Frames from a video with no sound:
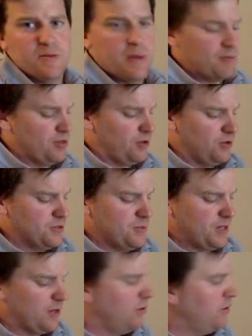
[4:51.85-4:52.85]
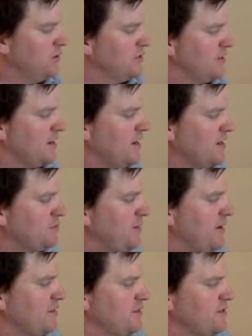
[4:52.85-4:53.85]
Remember, the ultimate goal is to get x
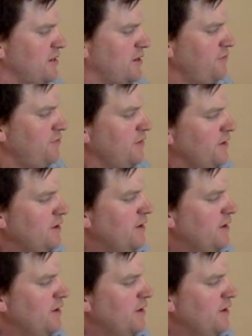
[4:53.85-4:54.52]
by itself.